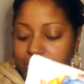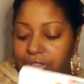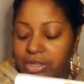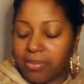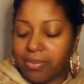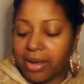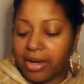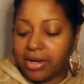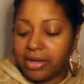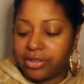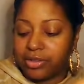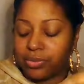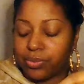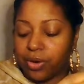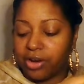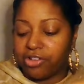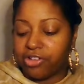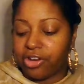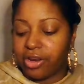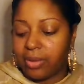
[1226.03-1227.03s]
somebody is
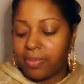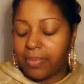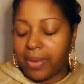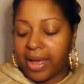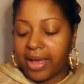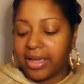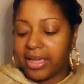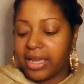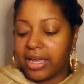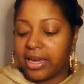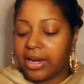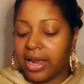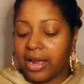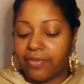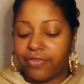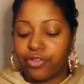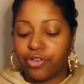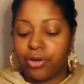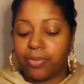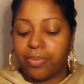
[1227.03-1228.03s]
rushing back in
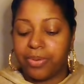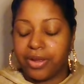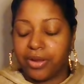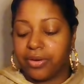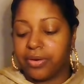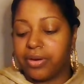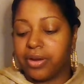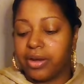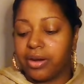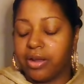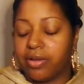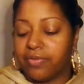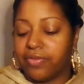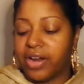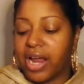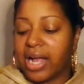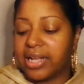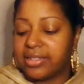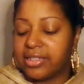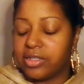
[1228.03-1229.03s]
after a period of
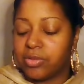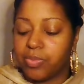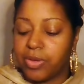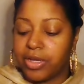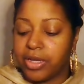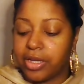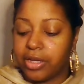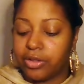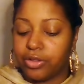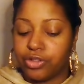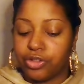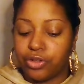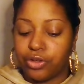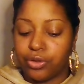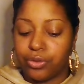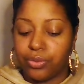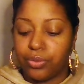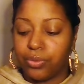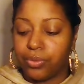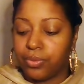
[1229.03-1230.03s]
not speaking to
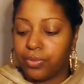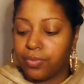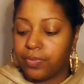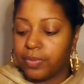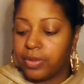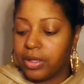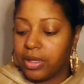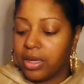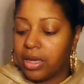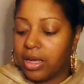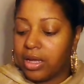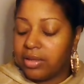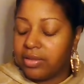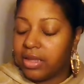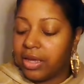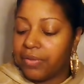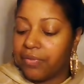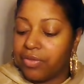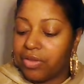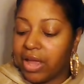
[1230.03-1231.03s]
you.
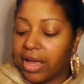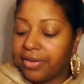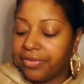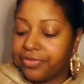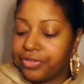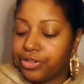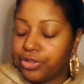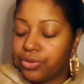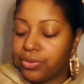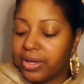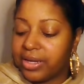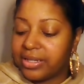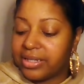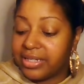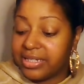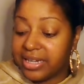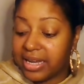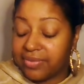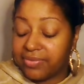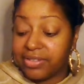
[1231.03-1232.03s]
They've left you in
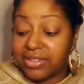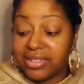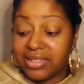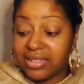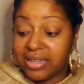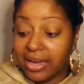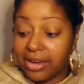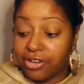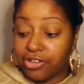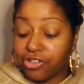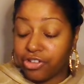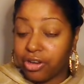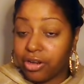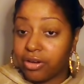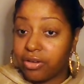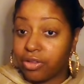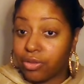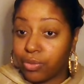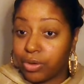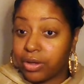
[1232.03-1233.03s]

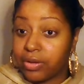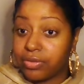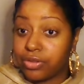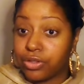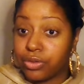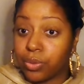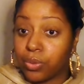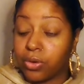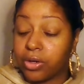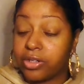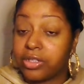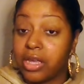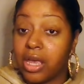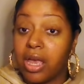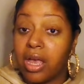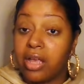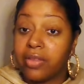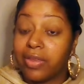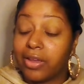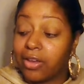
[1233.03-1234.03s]
devastation, Three of Swords.
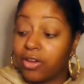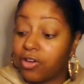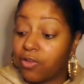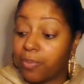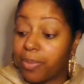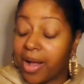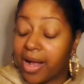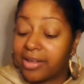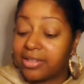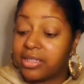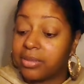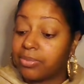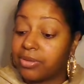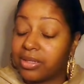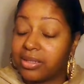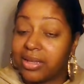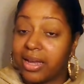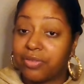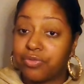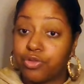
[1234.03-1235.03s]
They could have
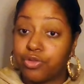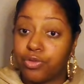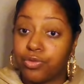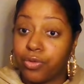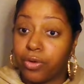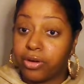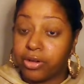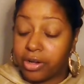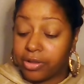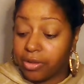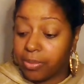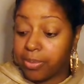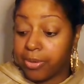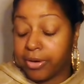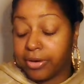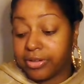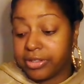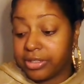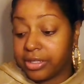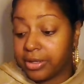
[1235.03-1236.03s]
possibly left you for another
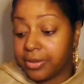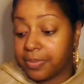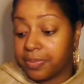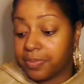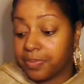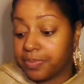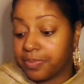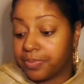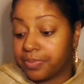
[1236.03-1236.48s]
person.